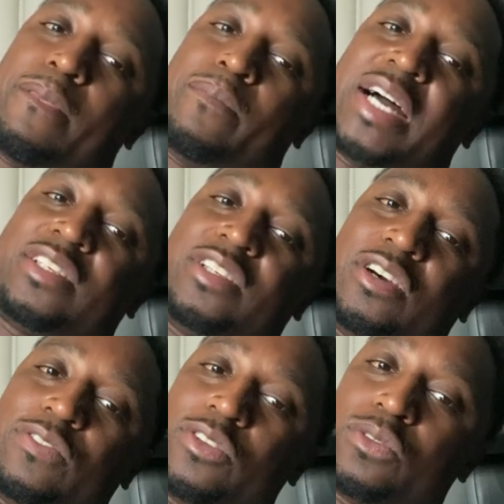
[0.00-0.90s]

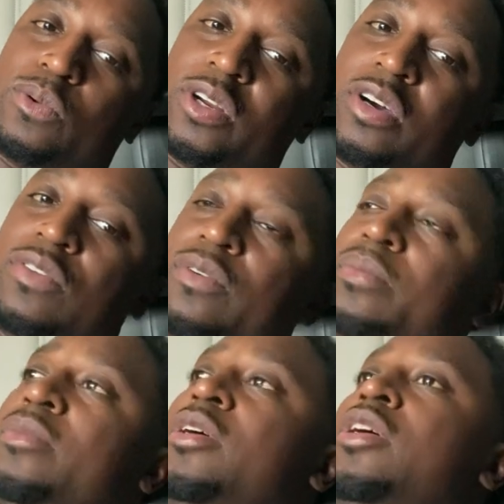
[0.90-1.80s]
myself is one of
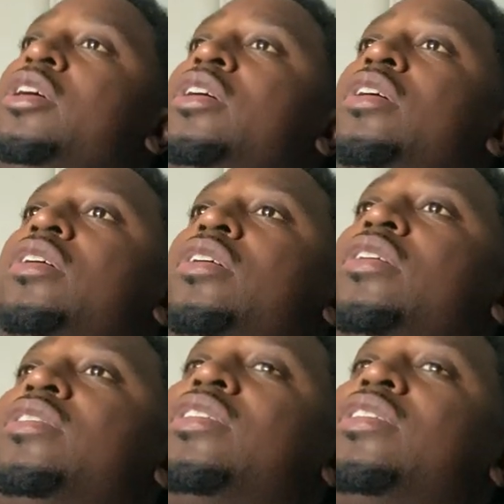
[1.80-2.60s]
them. It's a